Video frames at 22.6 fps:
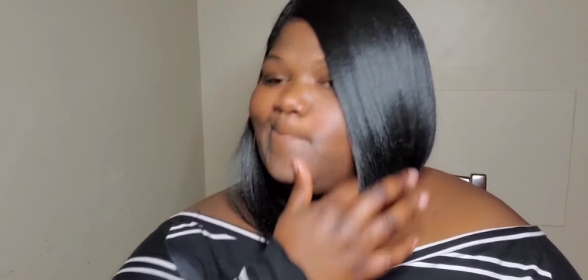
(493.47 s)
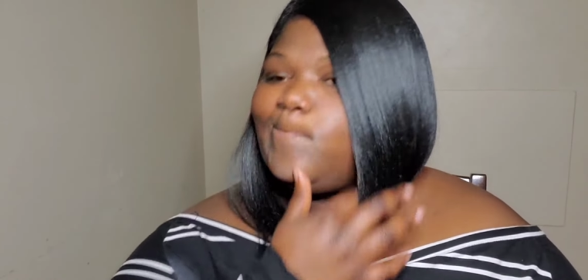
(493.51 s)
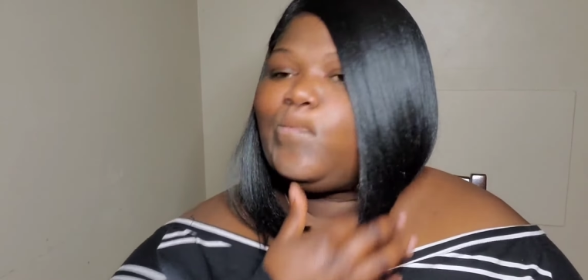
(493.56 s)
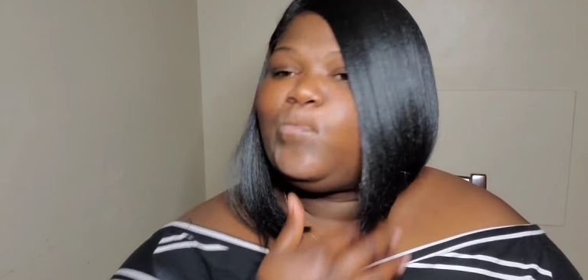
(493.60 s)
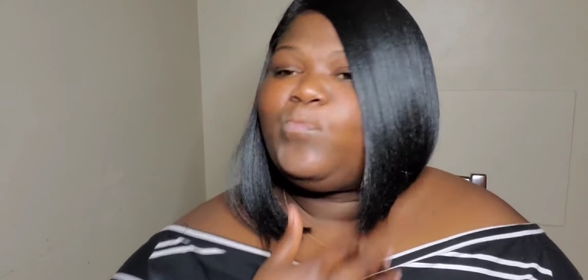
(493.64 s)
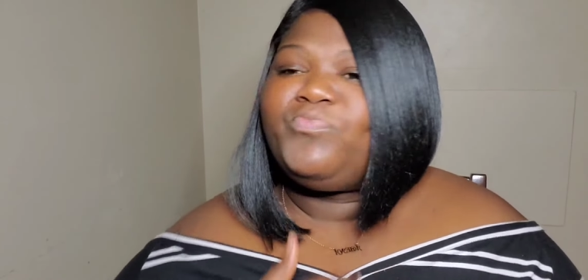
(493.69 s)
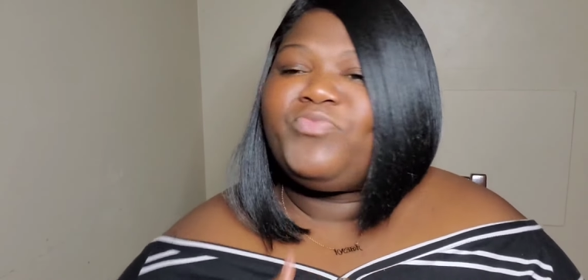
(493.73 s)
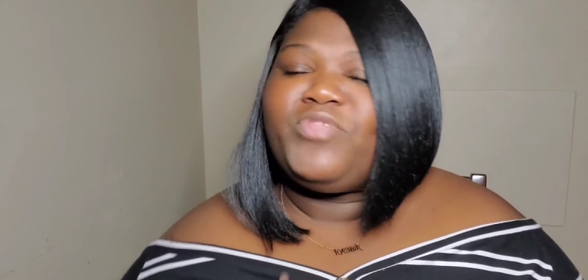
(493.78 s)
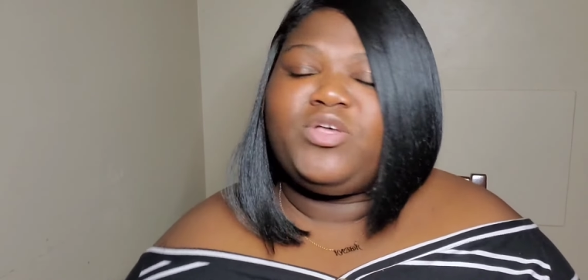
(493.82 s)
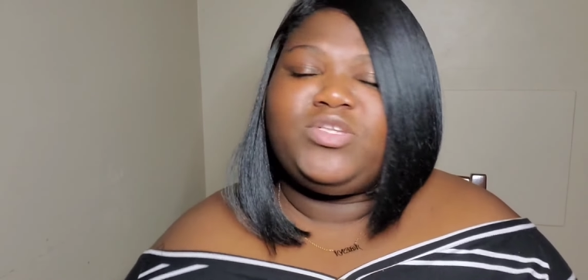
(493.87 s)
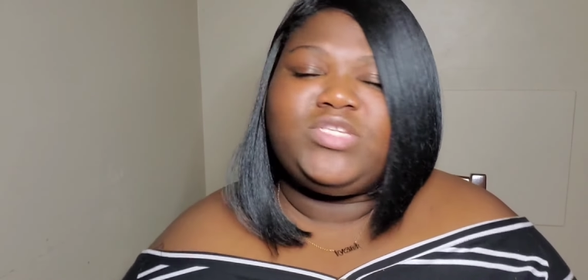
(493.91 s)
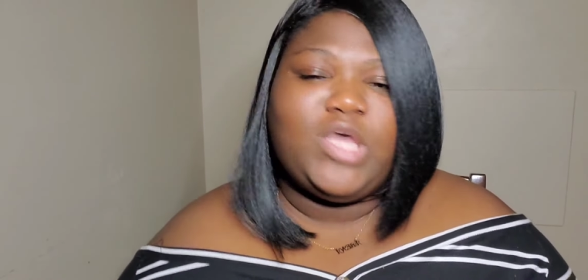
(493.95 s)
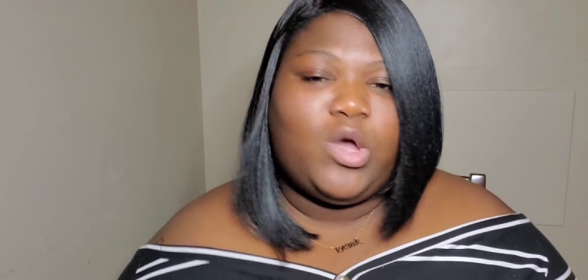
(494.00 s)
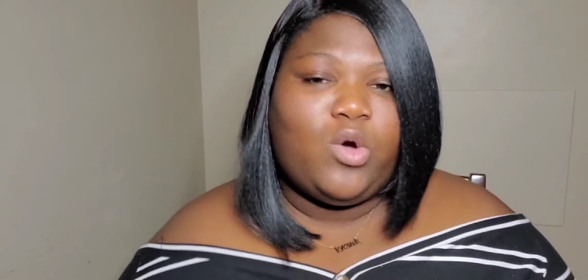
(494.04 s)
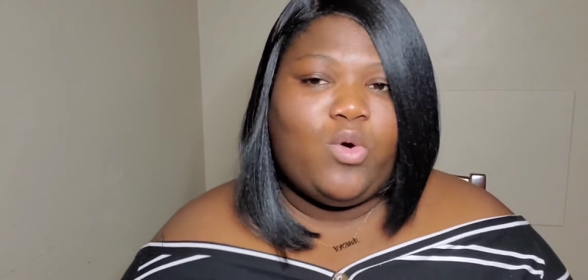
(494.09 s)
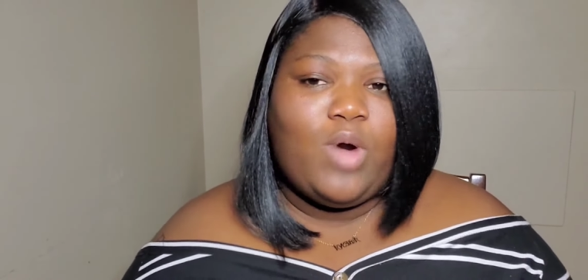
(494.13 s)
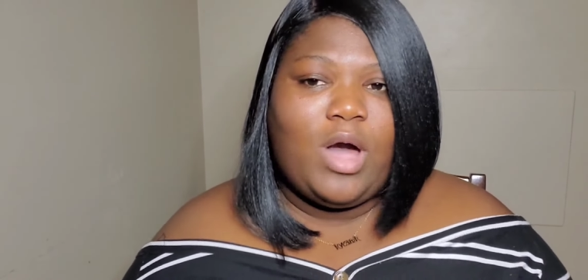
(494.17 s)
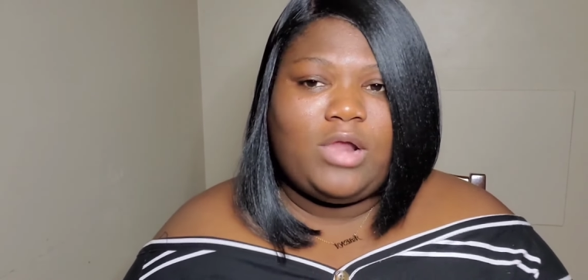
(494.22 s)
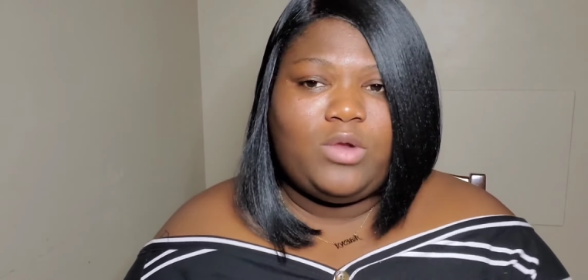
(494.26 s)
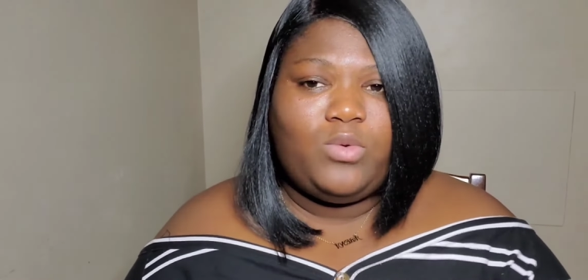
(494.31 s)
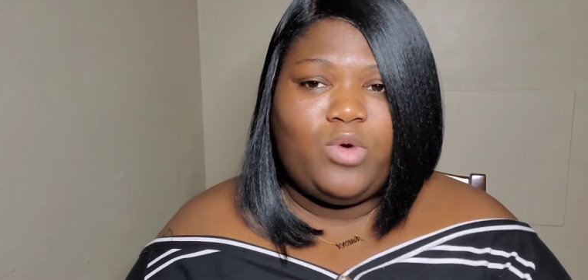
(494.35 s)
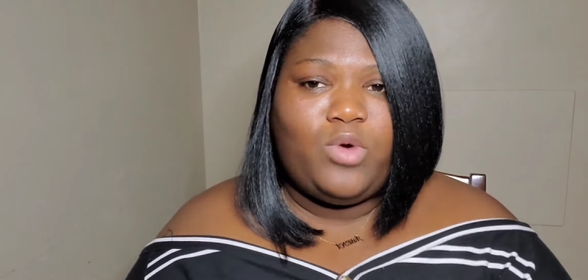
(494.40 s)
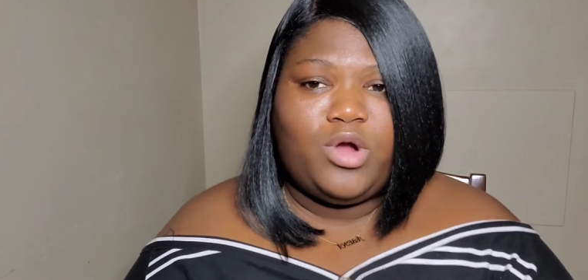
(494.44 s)
It was like, oh,
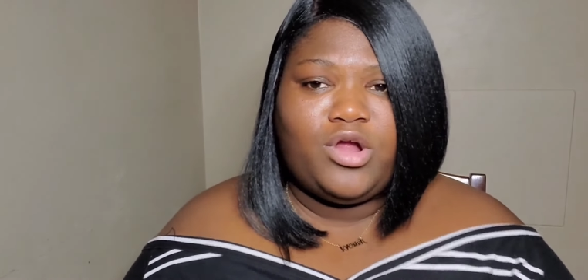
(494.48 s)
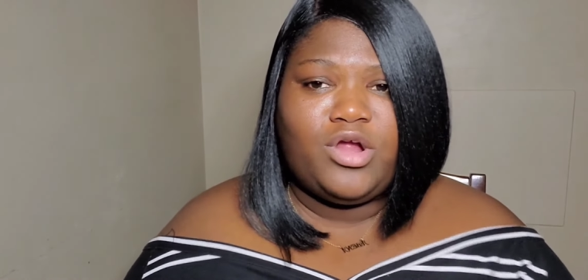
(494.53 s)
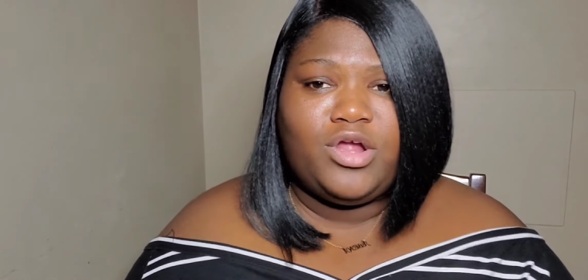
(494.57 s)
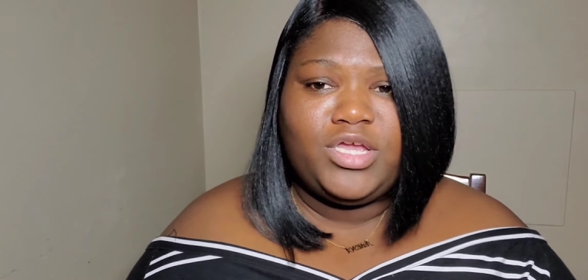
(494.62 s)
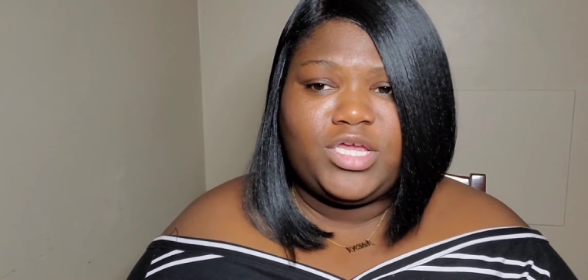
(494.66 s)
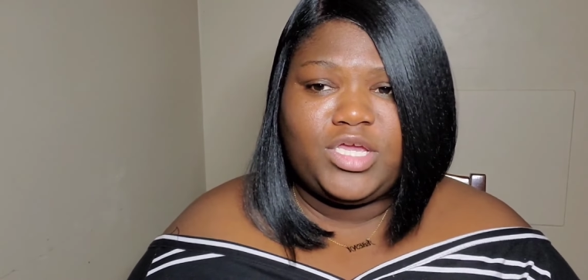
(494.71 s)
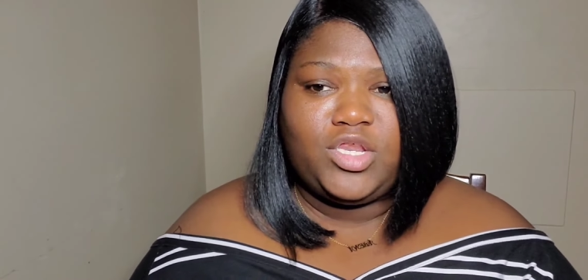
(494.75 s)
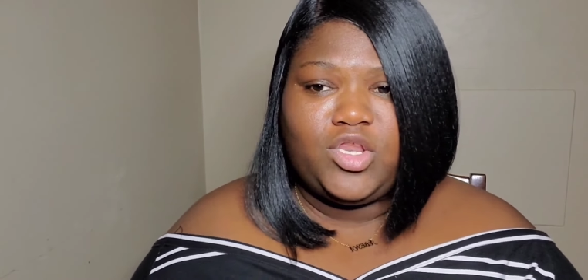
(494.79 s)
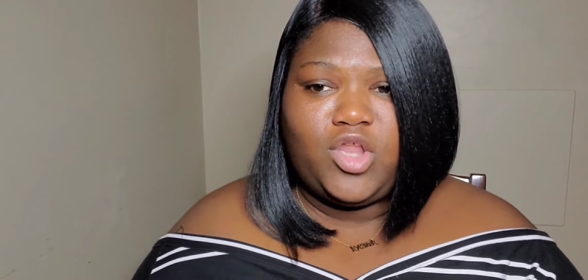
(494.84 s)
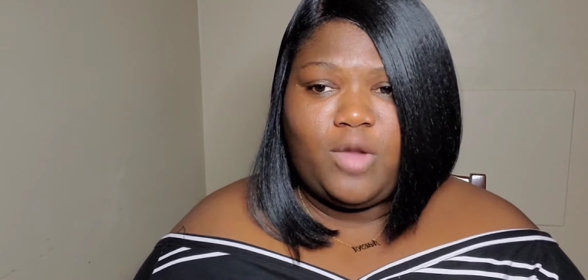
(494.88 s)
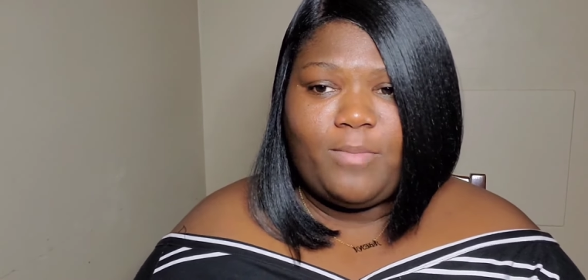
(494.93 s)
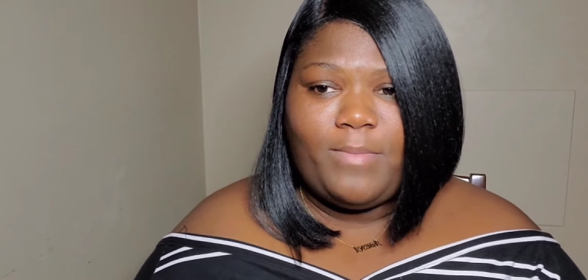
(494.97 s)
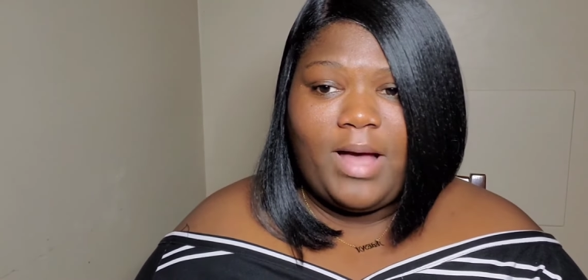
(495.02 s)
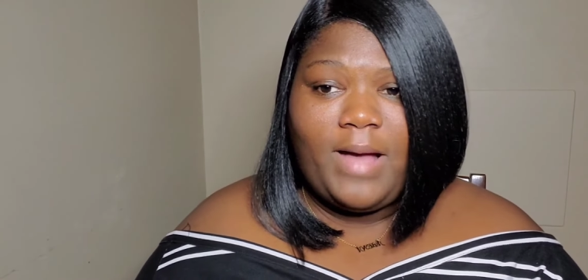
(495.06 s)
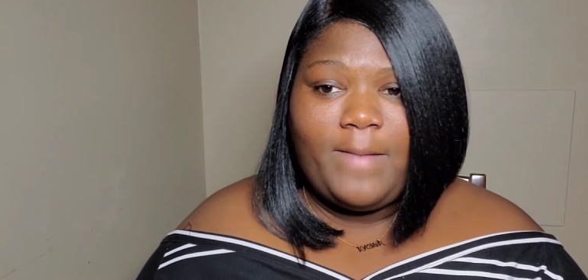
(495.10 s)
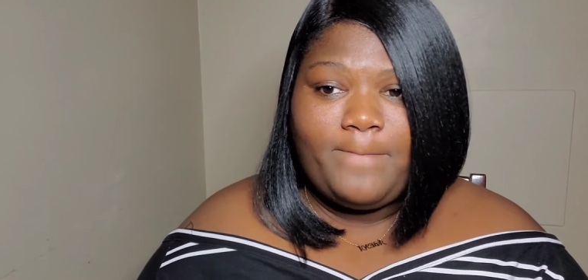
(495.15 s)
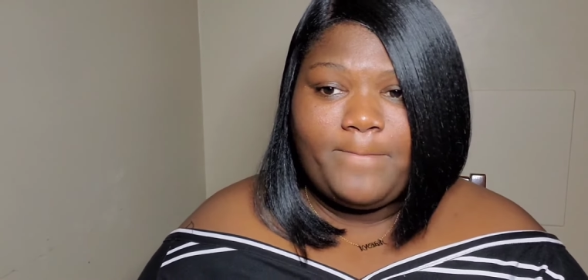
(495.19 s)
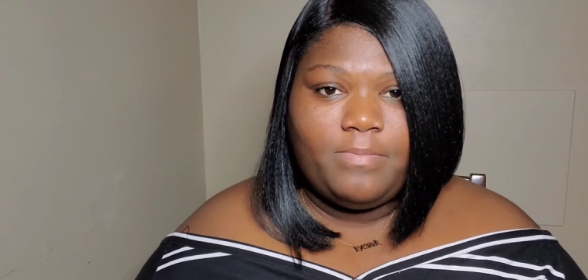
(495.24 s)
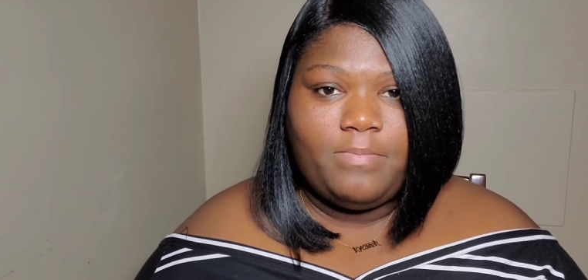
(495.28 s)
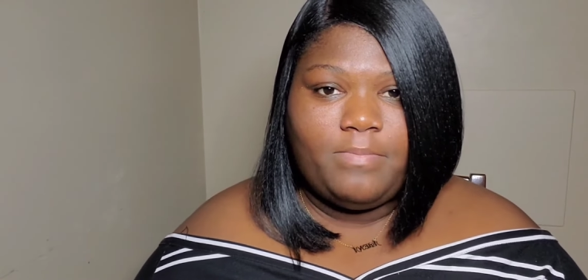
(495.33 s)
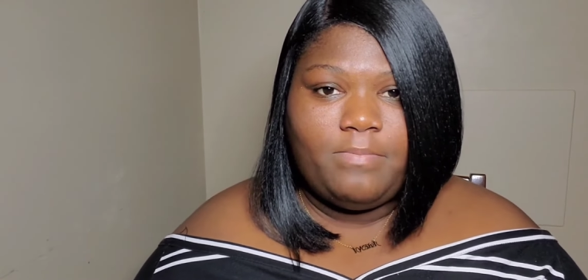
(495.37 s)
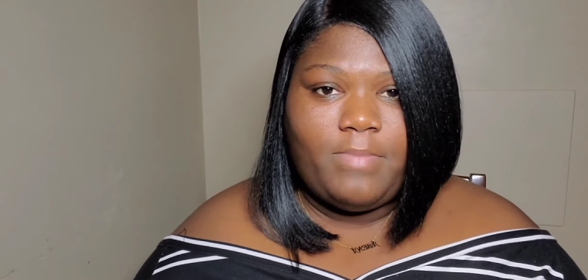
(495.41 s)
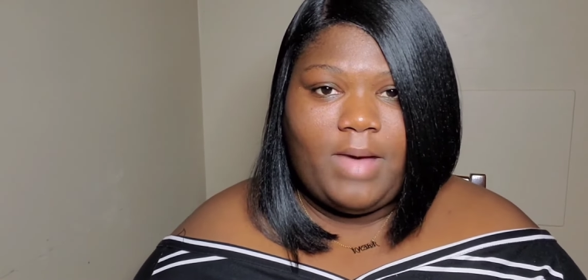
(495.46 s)
I don't want her getting on
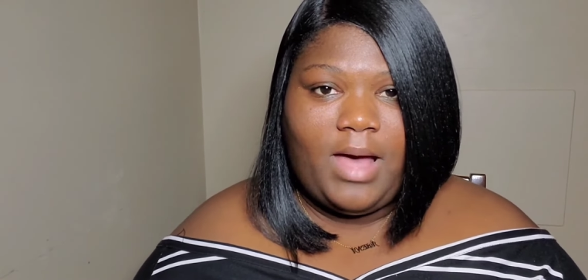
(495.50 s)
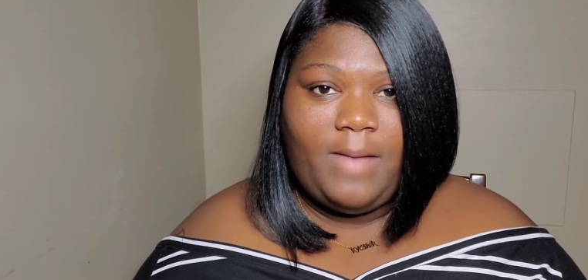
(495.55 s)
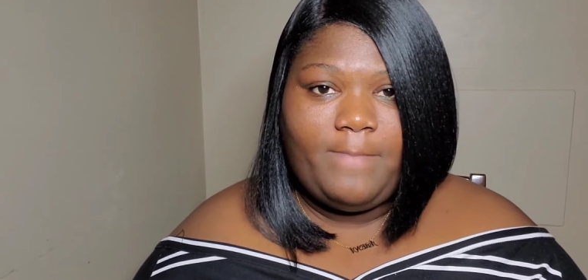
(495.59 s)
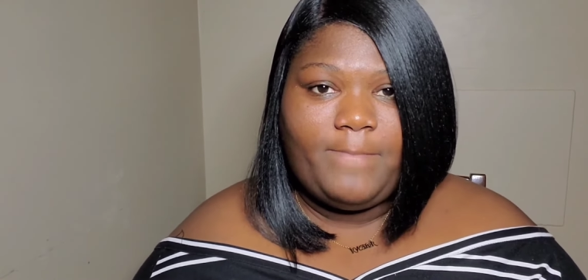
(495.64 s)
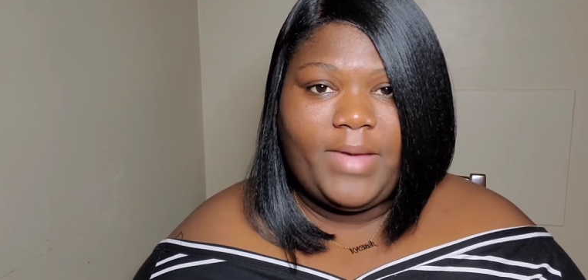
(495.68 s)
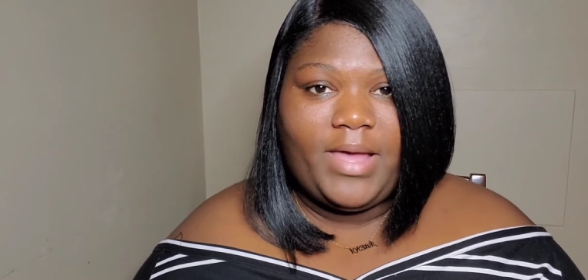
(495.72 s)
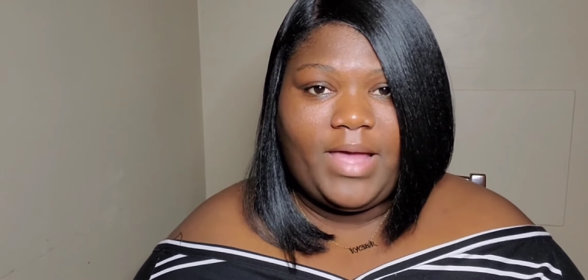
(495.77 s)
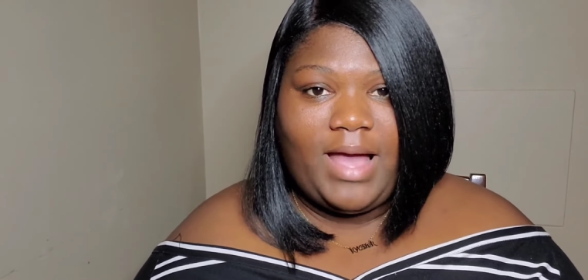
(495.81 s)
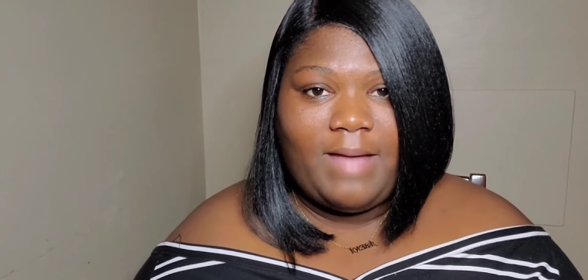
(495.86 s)
my bike.